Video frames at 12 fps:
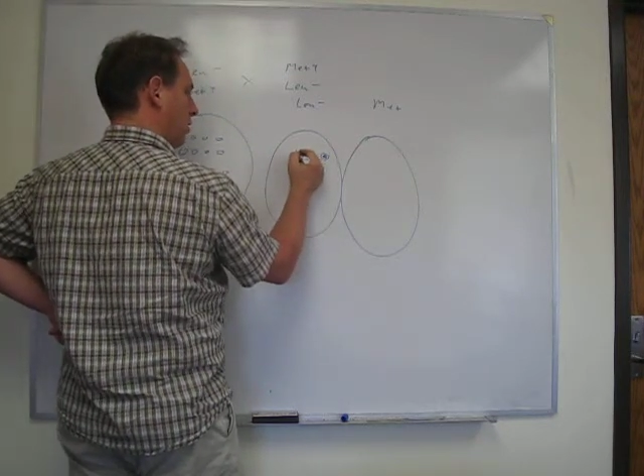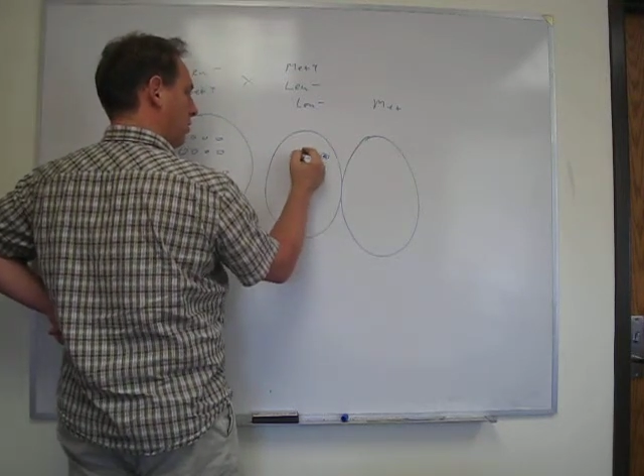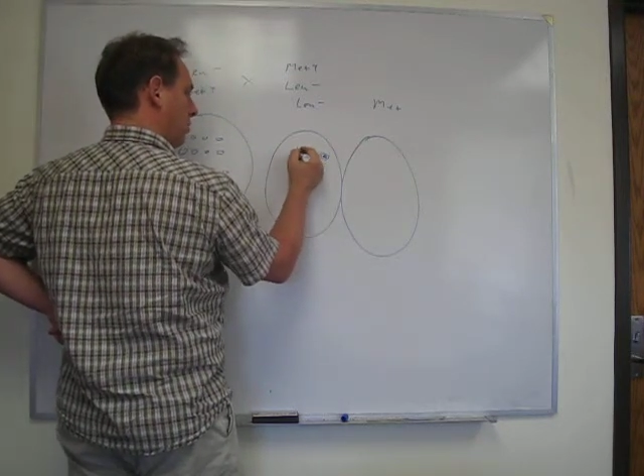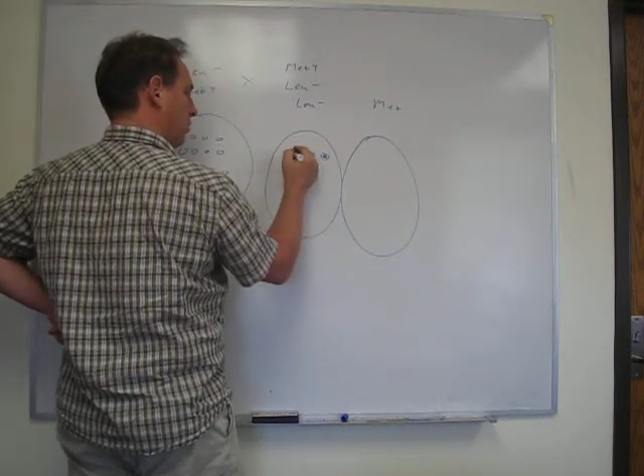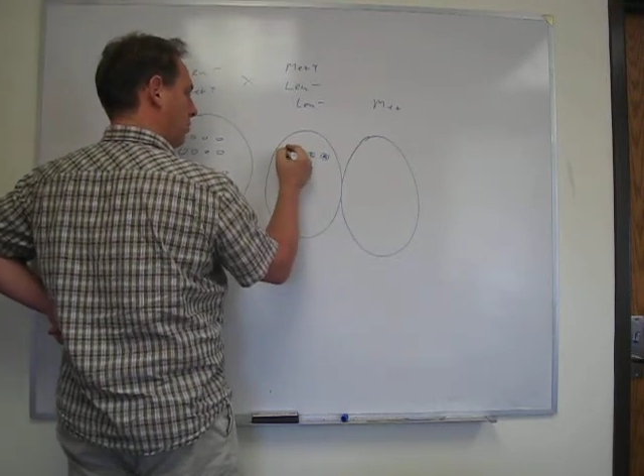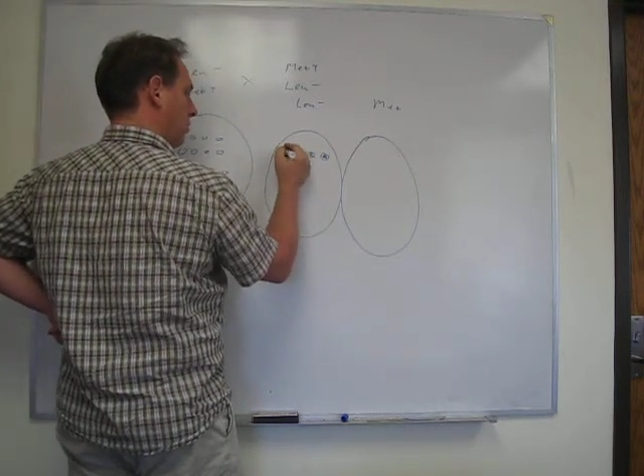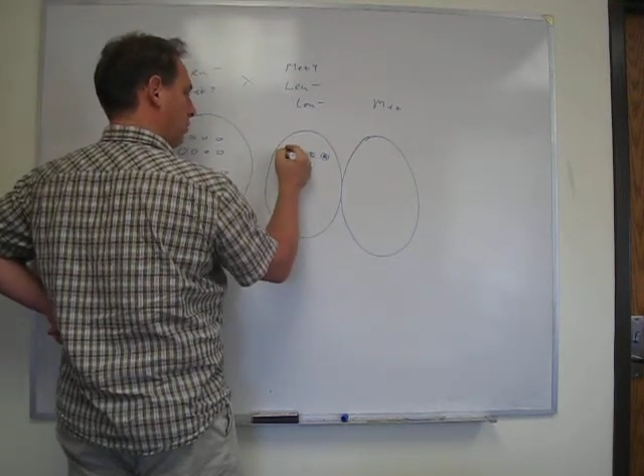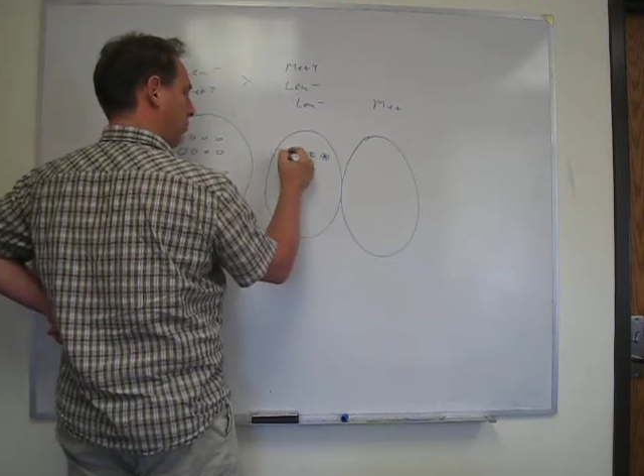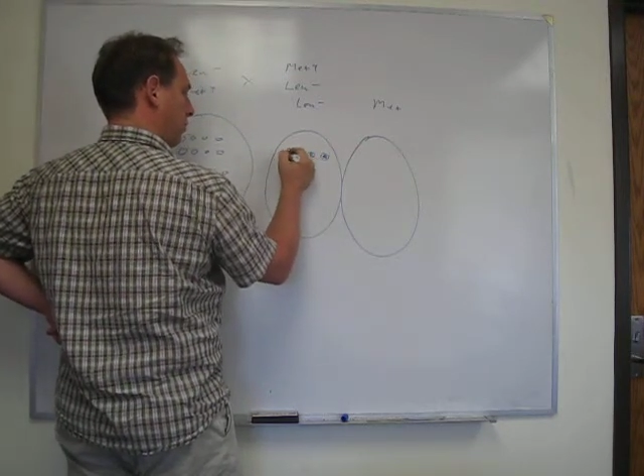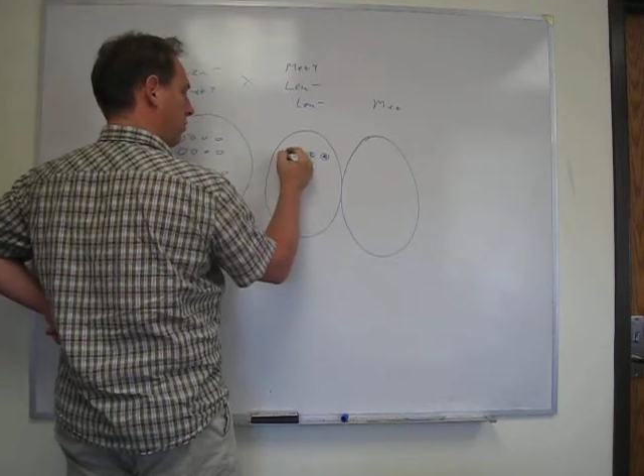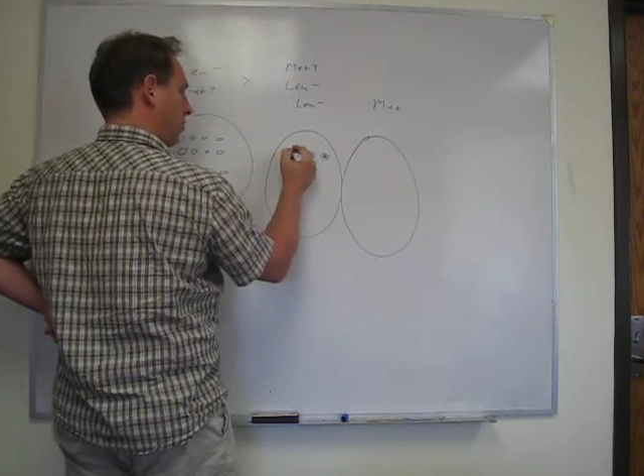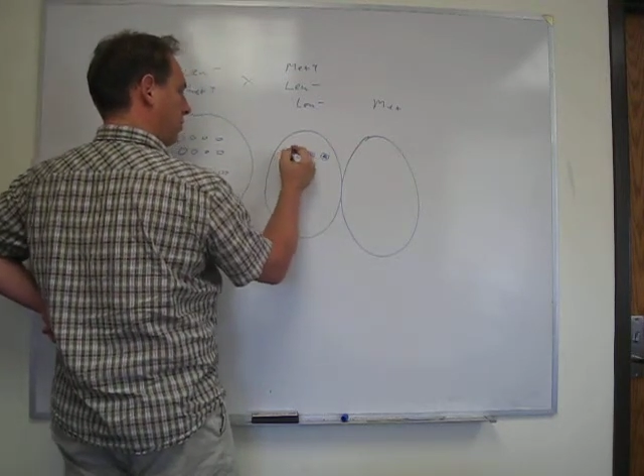no
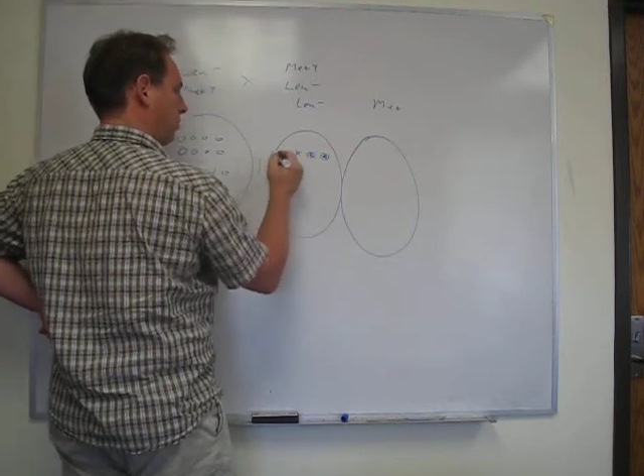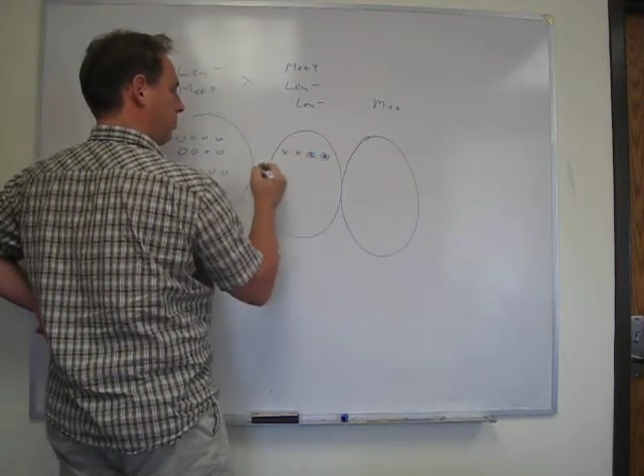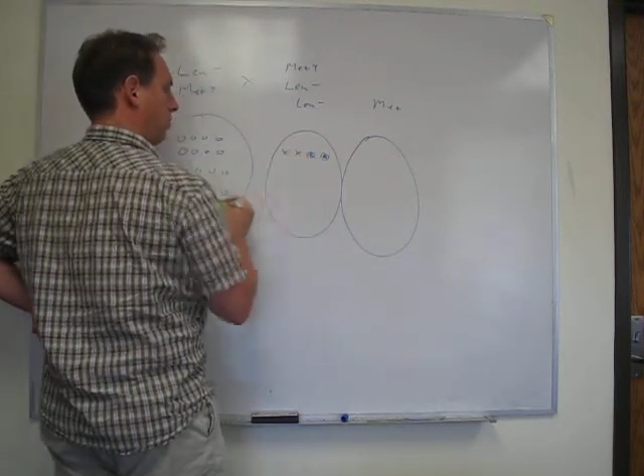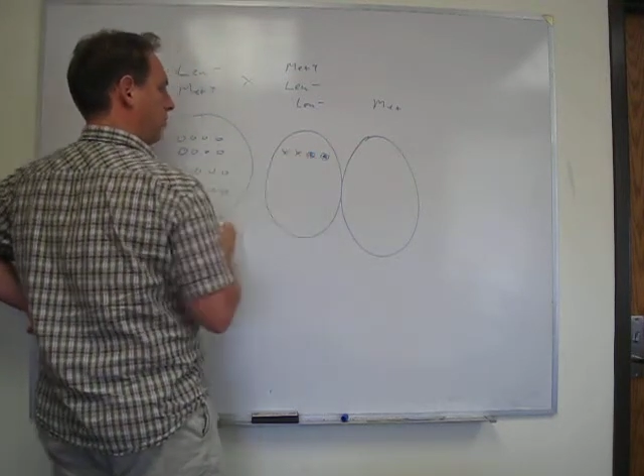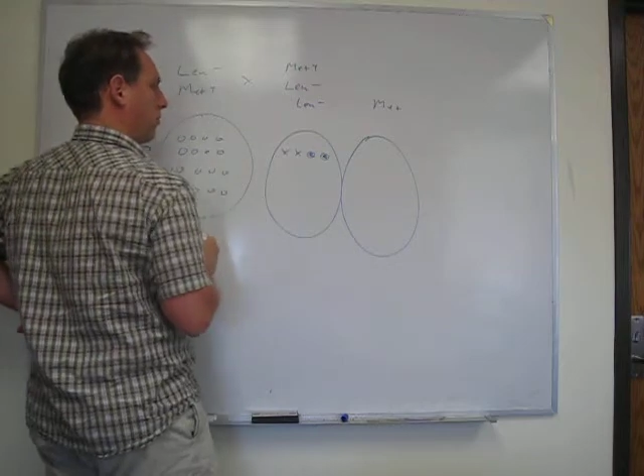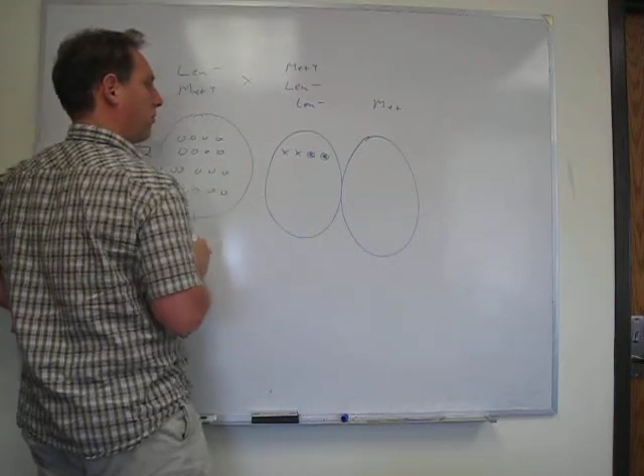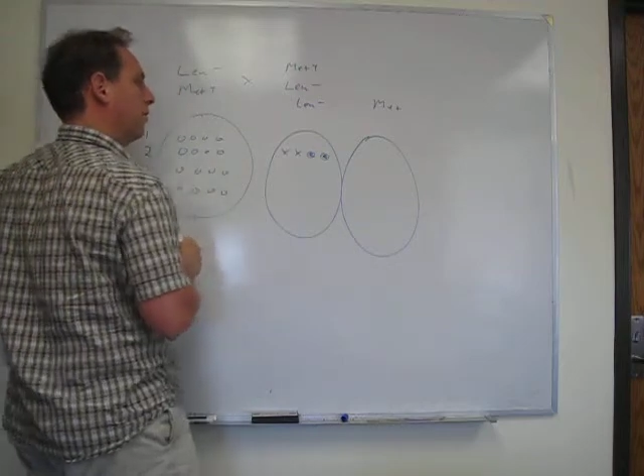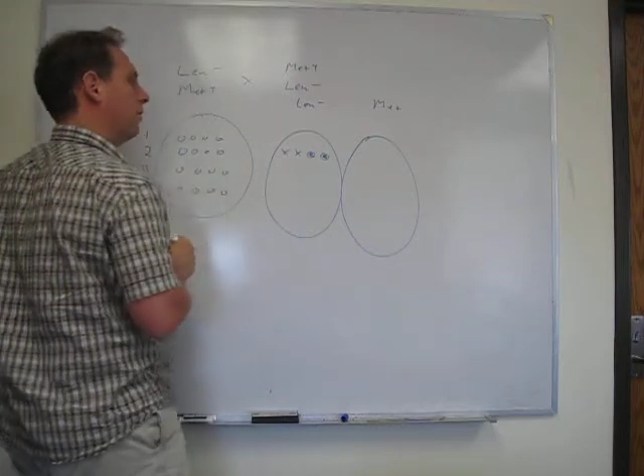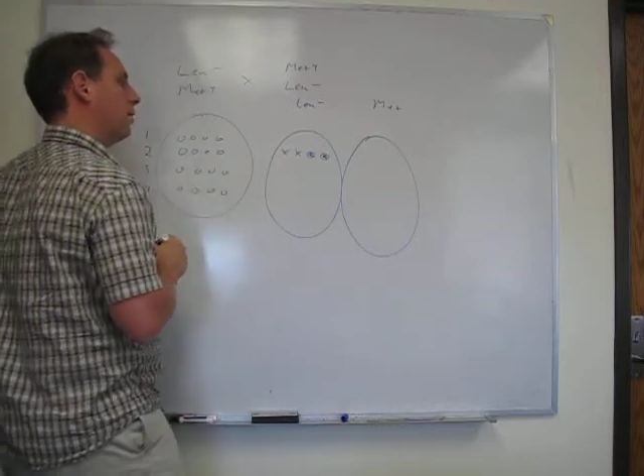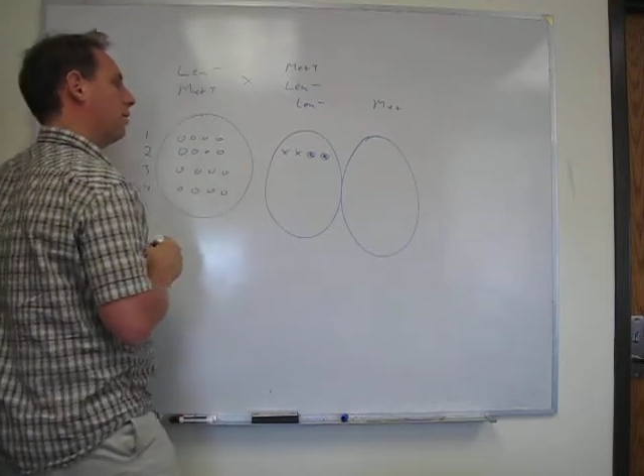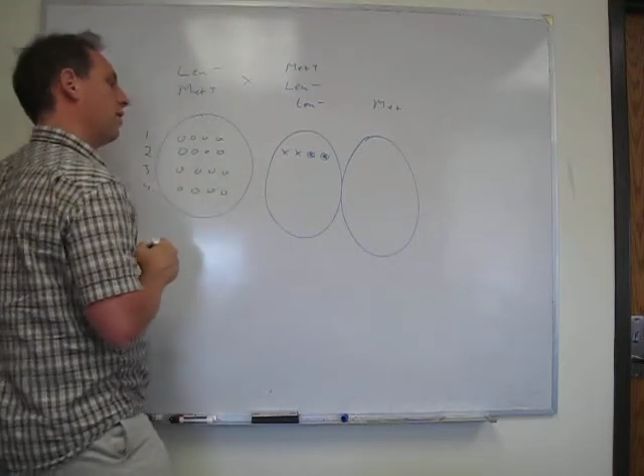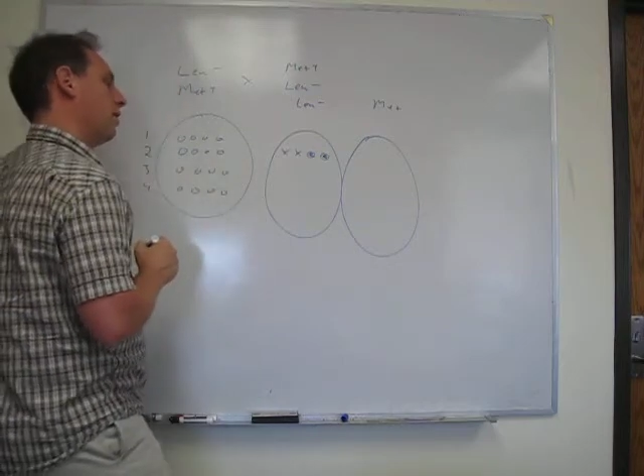growth, no growth.
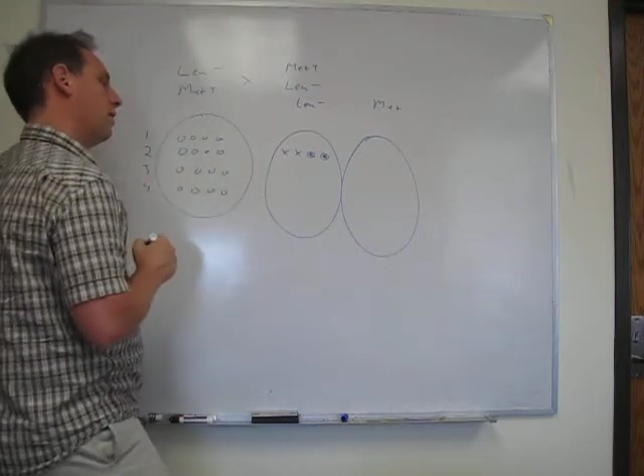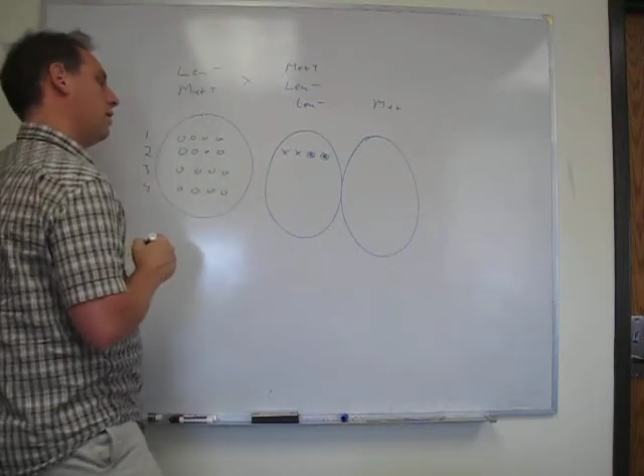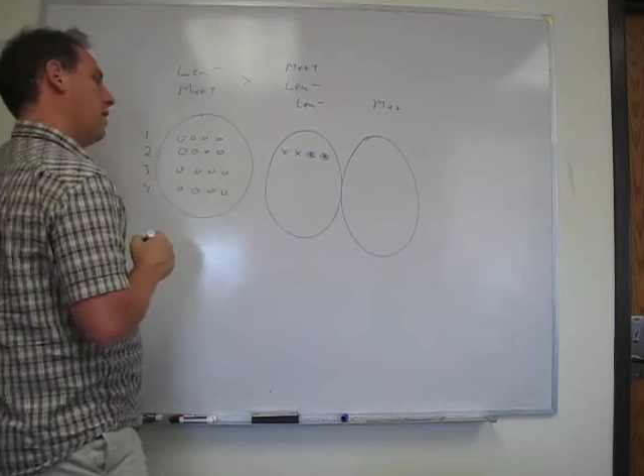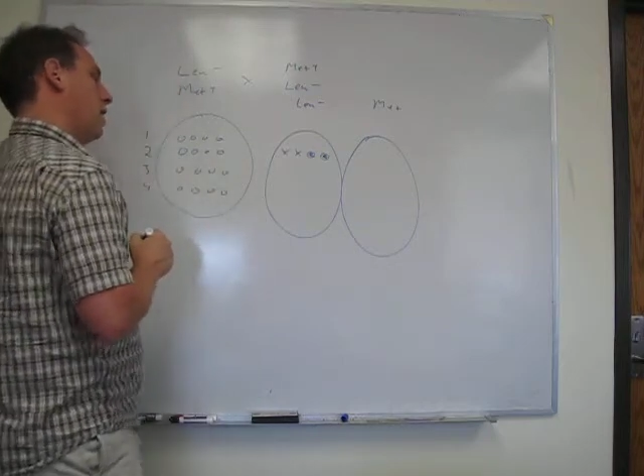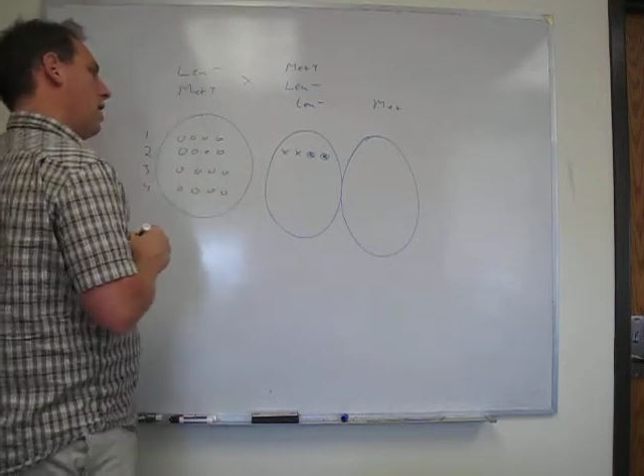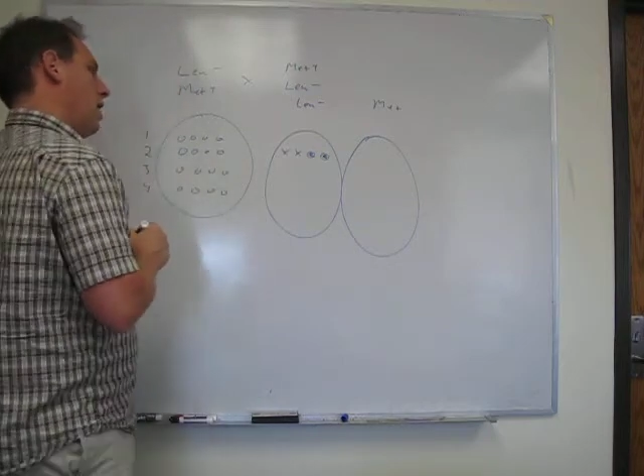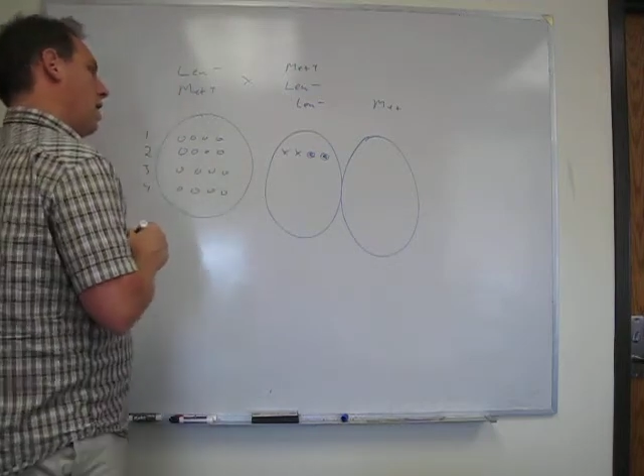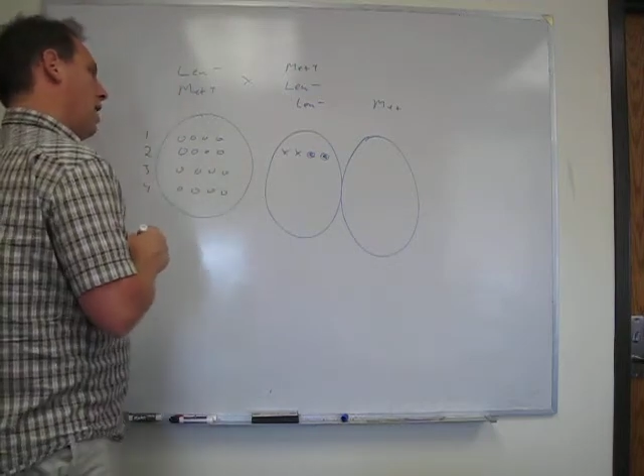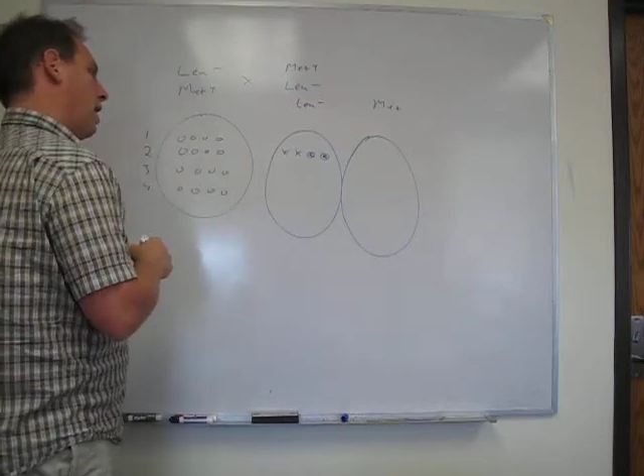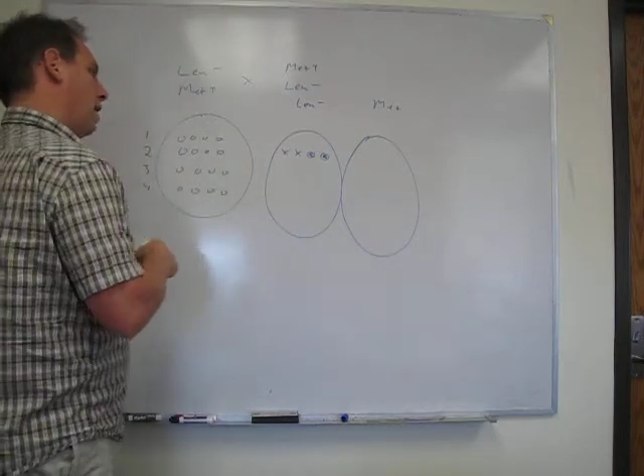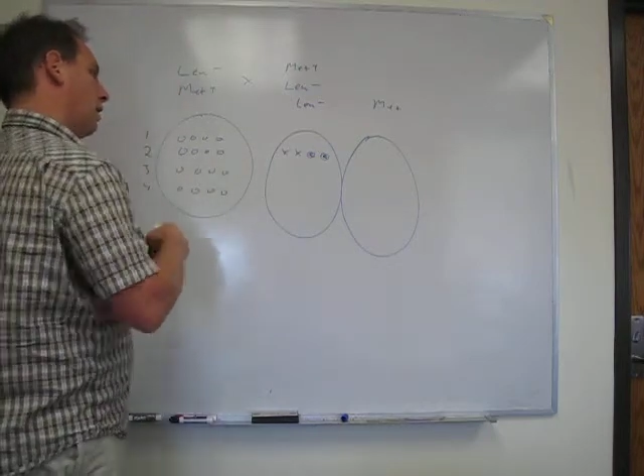Right?